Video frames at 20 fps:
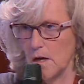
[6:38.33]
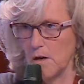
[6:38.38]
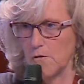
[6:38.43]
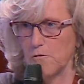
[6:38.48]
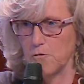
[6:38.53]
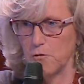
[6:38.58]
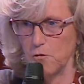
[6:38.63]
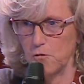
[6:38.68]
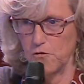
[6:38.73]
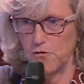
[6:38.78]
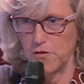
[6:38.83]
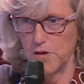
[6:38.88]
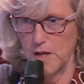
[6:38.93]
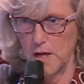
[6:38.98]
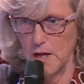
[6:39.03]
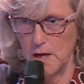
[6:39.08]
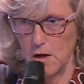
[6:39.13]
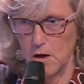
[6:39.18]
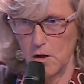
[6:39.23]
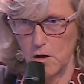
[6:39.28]

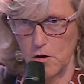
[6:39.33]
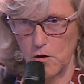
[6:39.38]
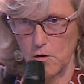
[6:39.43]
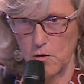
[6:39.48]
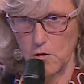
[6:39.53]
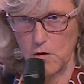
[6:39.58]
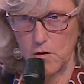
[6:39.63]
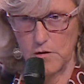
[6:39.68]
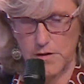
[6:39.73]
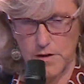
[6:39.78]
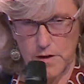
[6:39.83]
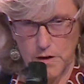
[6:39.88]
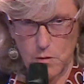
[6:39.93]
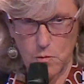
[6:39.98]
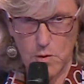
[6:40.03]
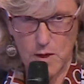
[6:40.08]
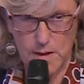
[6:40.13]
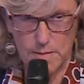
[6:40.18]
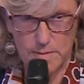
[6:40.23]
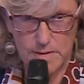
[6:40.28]
fulfill all the
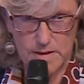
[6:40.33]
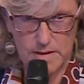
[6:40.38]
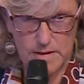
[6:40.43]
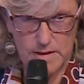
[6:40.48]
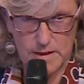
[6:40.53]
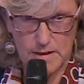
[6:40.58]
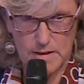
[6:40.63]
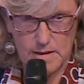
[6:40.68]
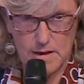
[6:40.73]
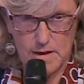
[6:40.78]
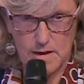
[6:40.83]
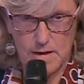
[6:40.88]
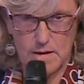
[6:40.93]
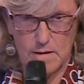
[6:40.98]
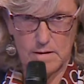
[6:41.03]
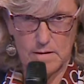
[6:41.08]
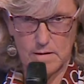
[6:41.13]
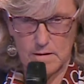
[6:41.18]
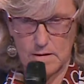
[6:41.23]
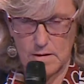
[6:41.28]
requirements that
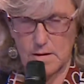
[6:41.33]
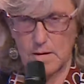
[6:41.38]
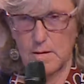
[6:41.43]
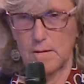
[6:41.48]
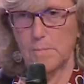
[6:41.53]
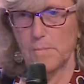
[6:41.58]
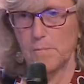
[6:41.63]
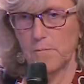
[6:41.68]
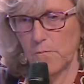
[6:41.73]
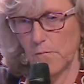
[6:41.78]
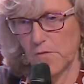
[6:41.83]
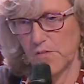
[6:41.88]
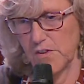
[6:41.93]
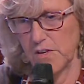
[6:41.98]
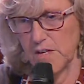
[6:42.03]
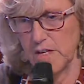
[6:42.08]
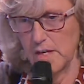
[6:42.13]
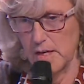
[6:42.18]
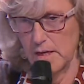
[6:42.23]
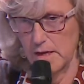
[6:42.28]
are seen